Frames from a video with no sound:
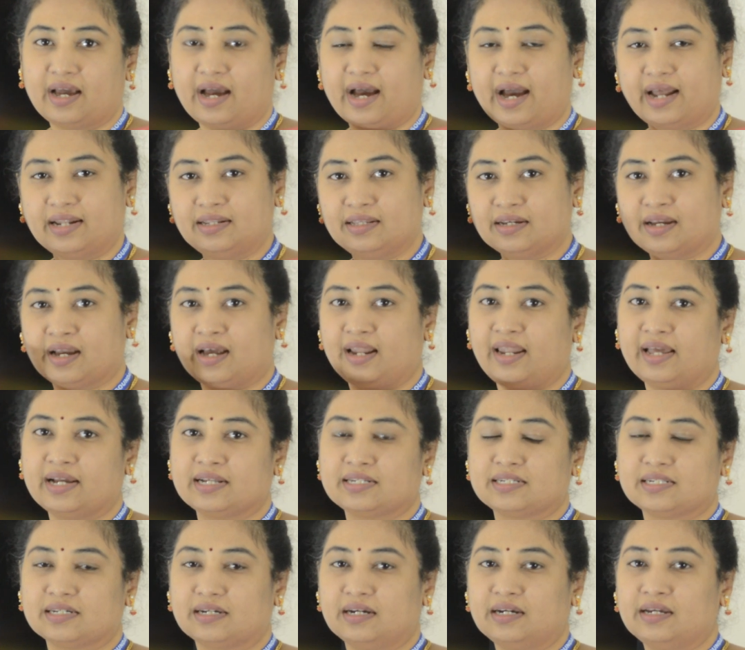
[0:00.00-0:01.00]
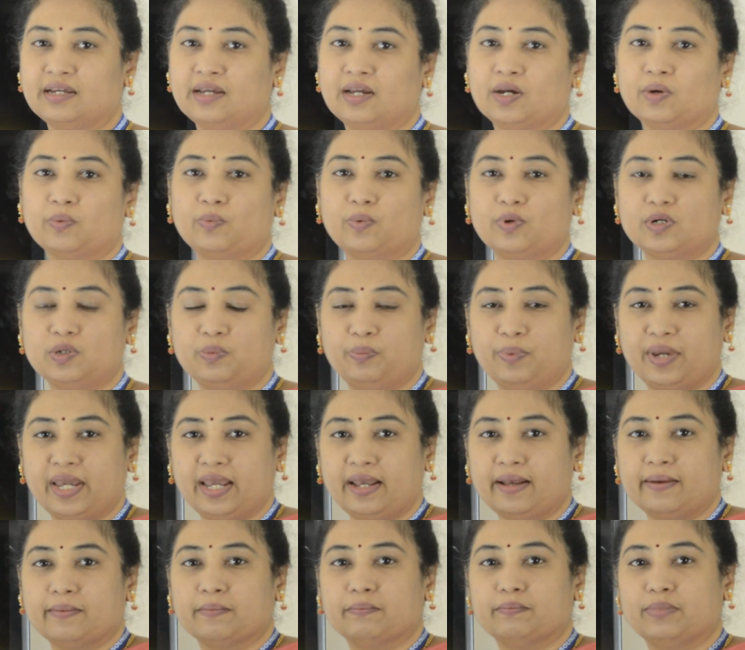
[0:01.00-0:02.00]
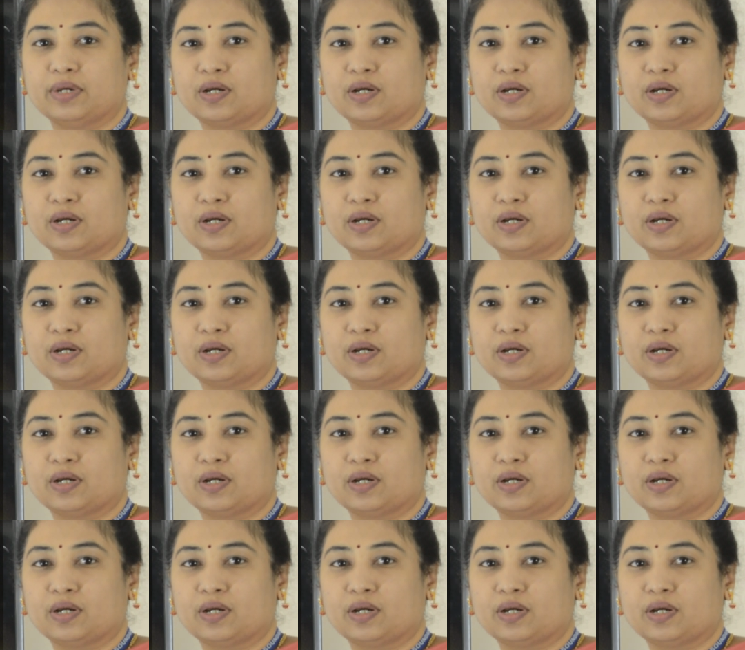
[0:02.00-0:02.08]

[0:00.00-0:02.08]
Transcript: at the collector would be